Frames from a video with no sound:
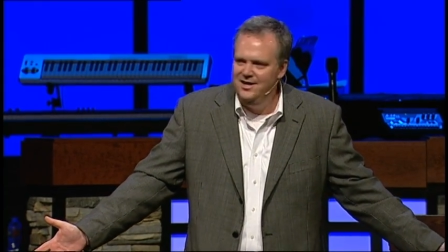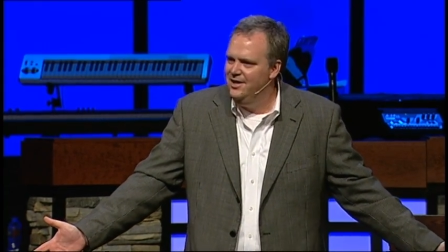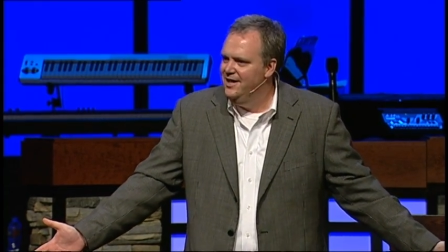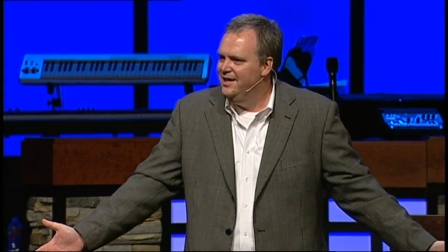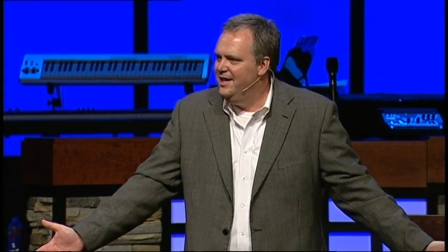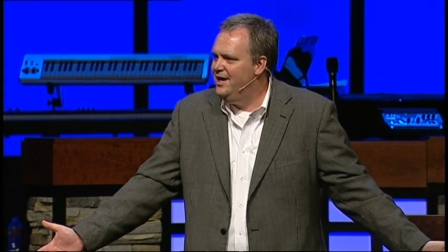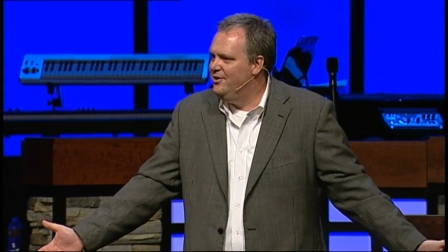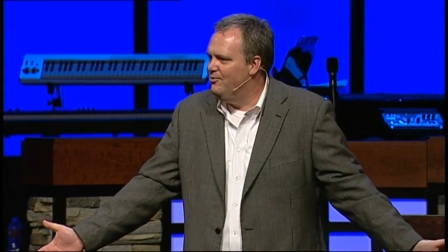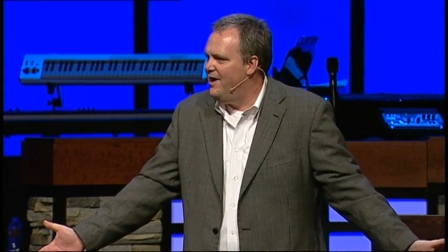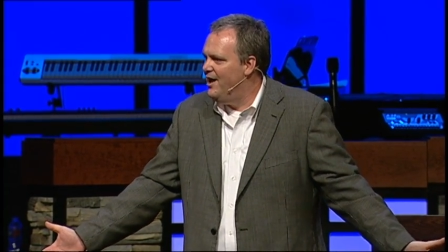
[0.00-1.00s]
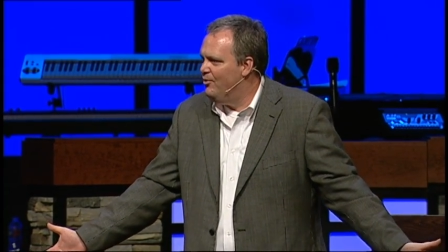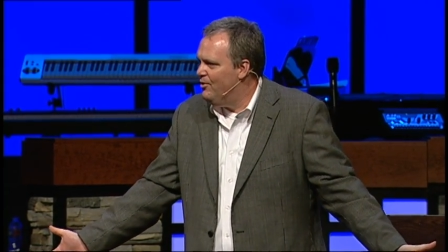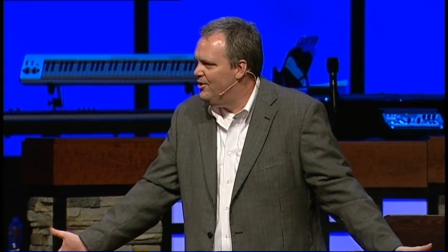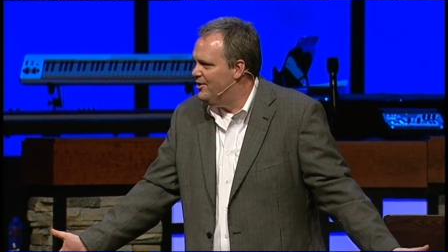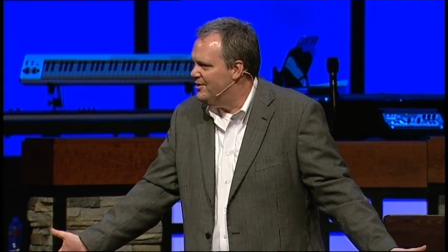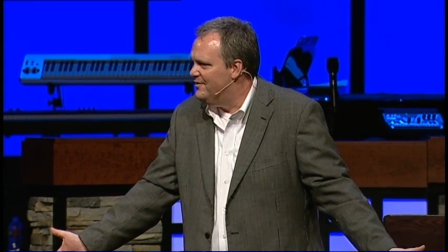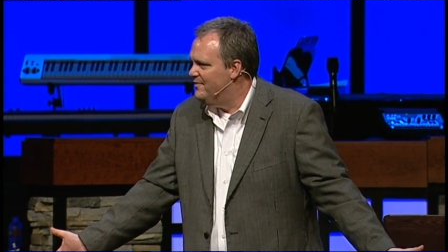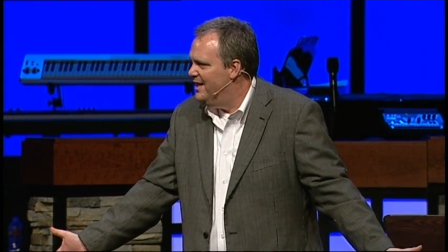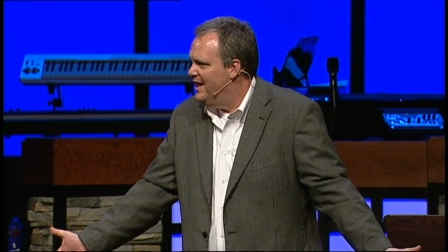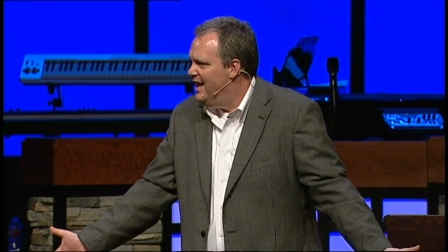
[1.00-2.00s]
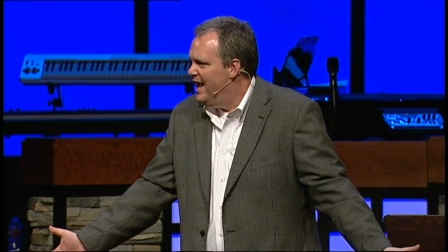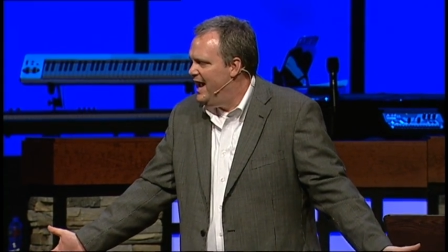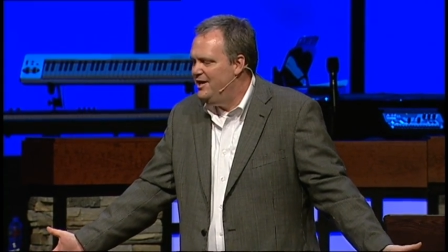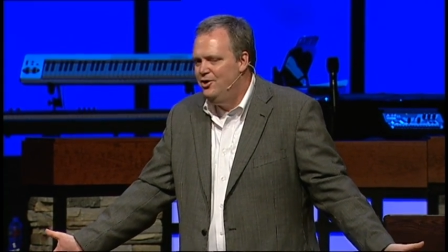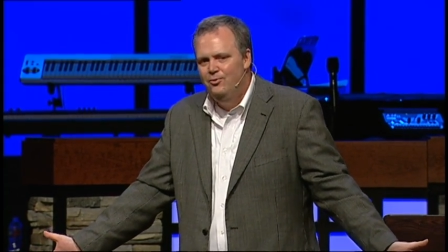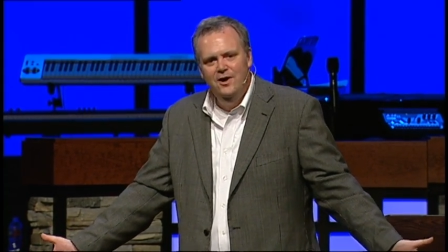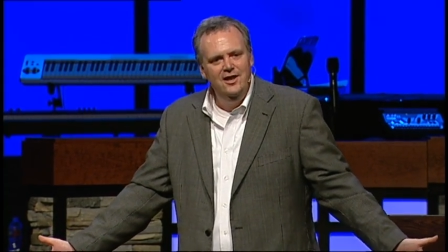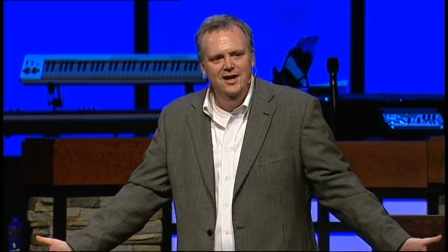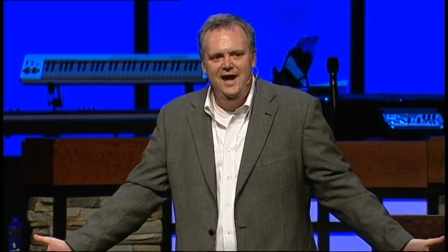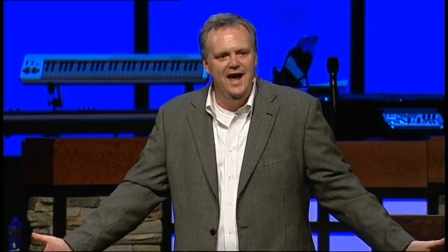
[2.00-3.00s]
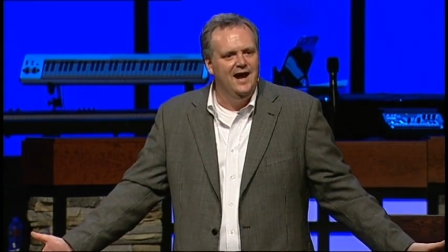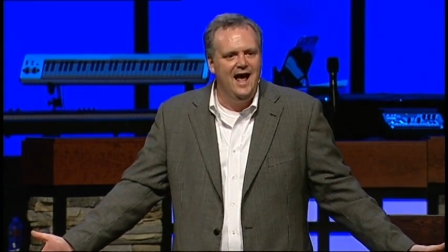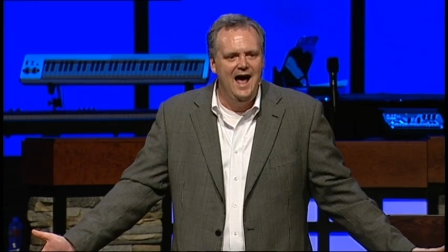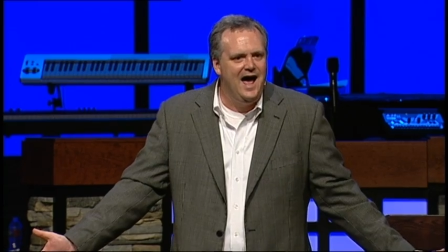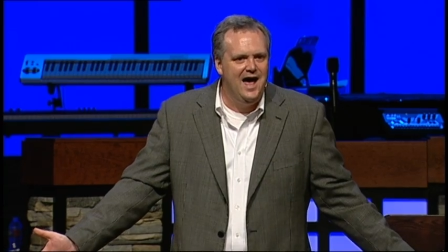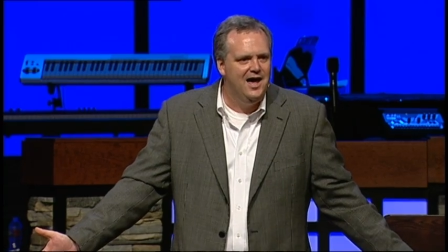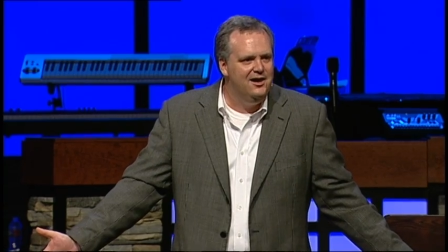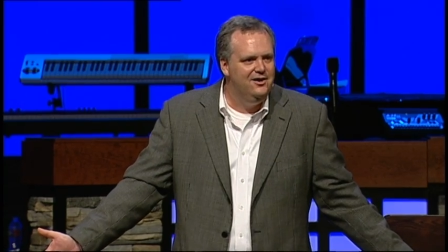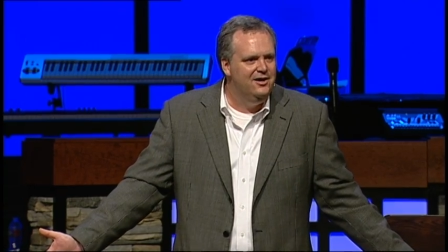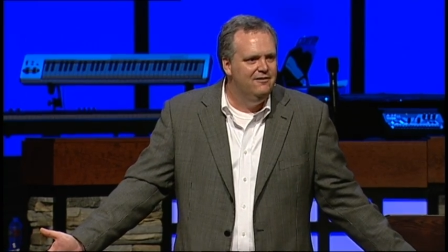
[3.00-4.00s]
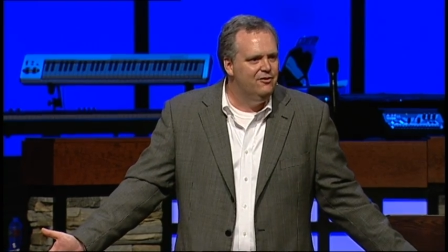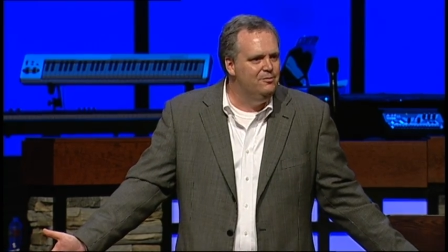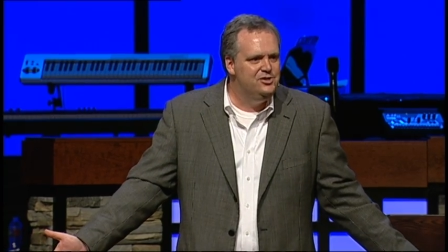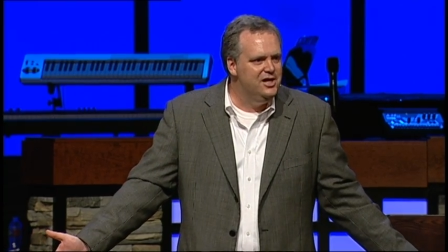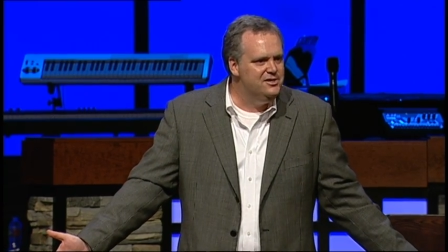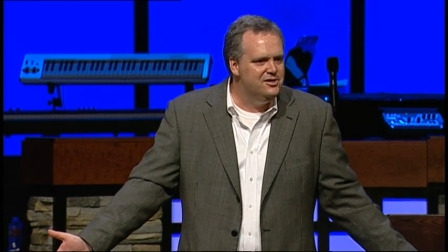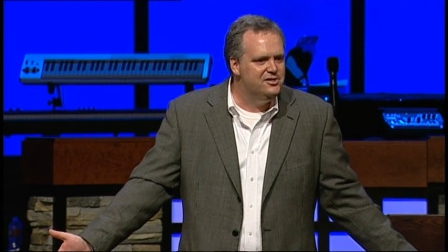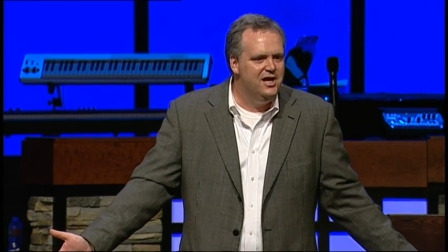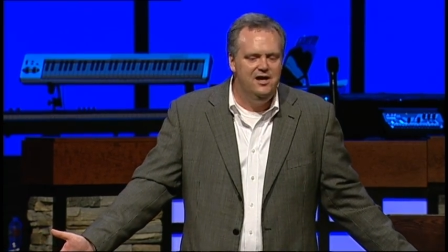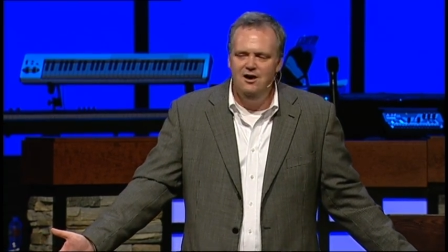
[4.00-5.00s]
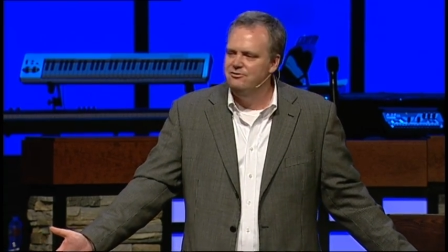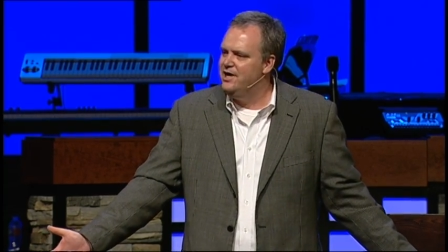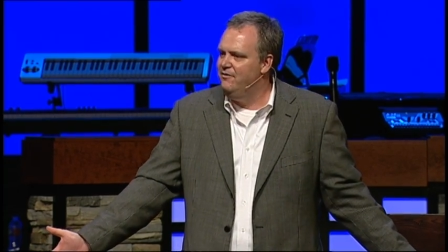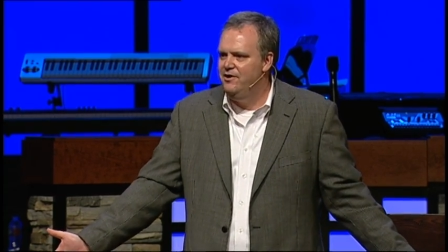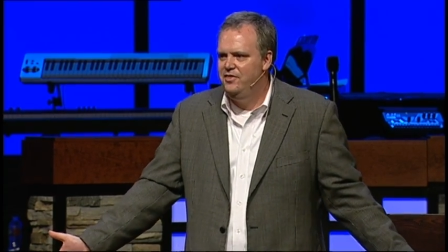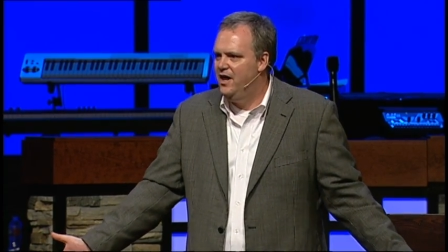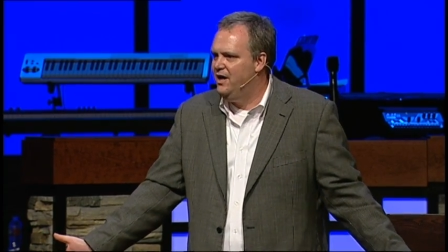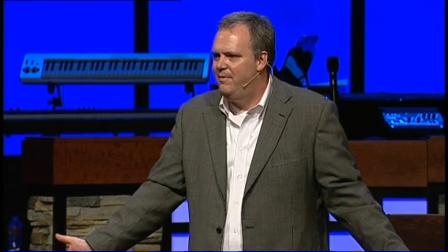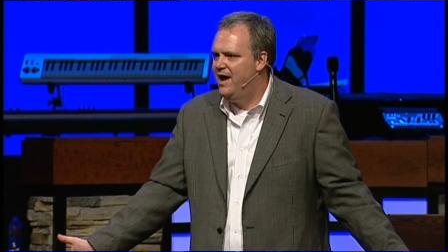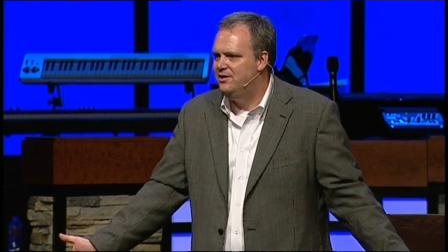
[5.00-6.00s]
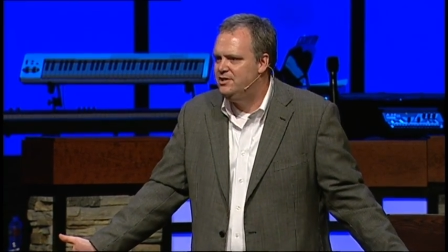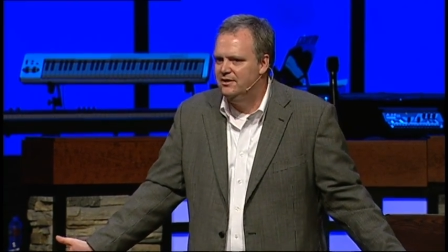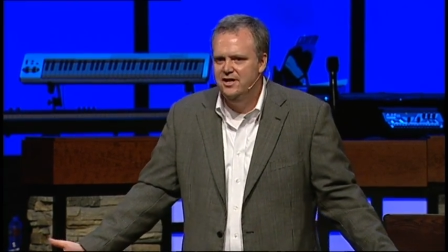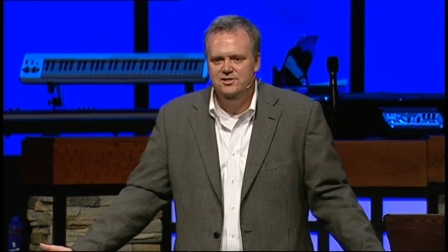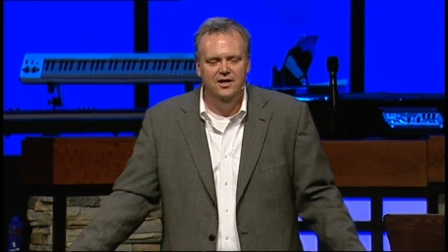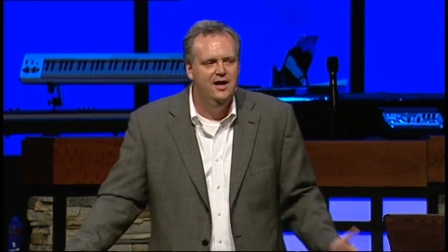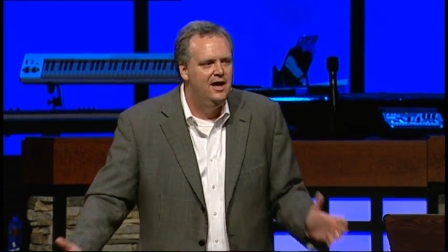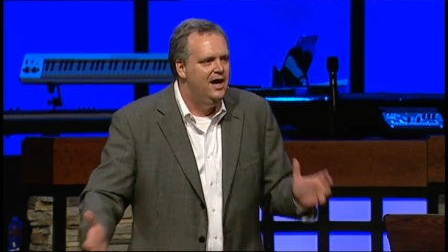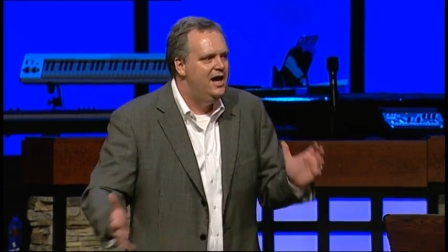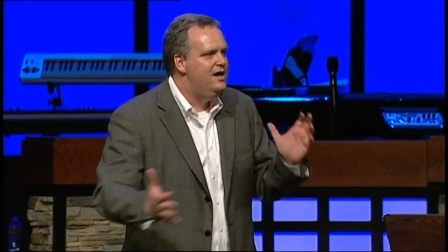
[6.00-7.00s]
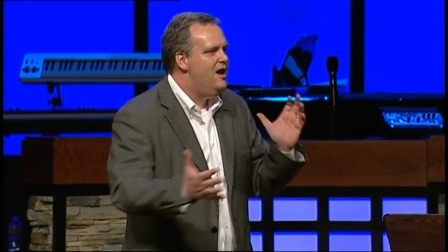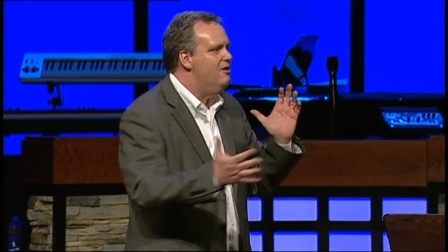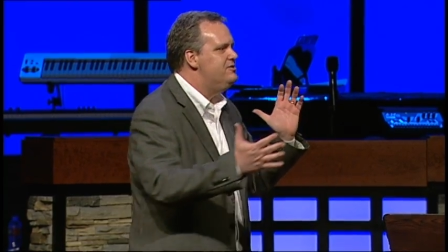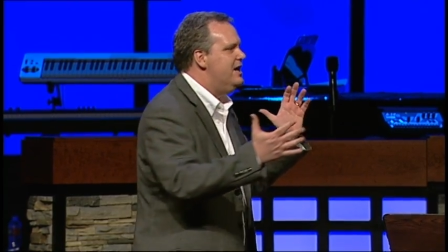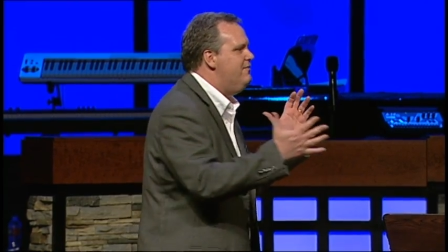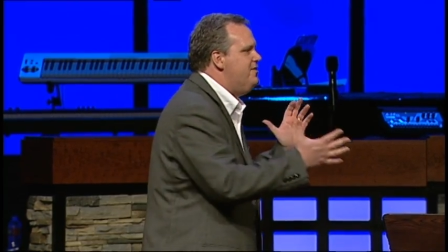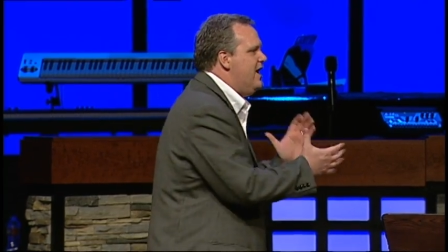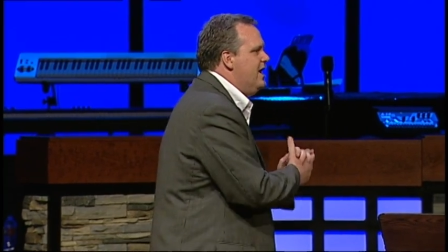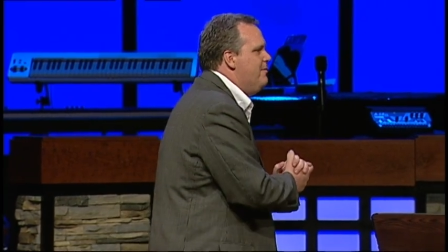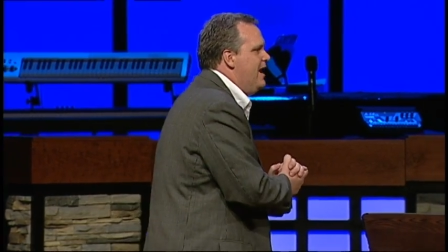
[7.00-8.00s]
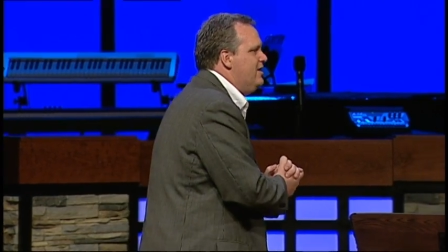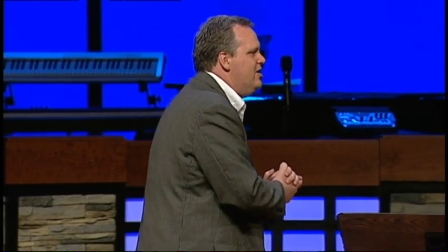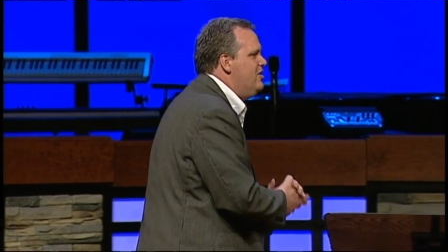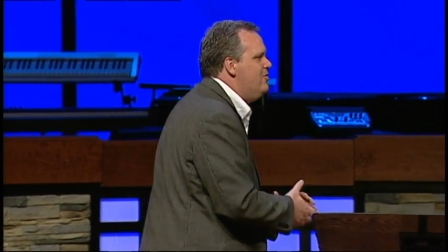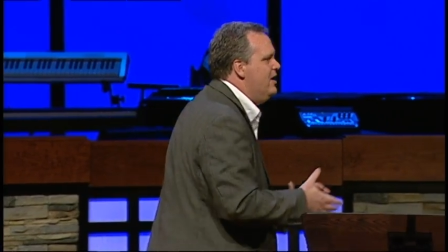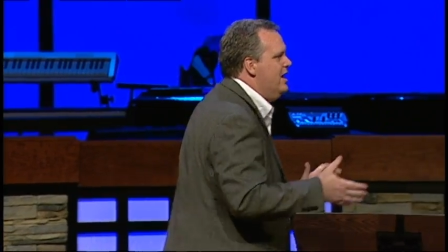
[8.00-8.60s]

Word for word: Get it in the right order. And you really can't hide from Jesus. He knows everything about you. Listen, He knows everything about you.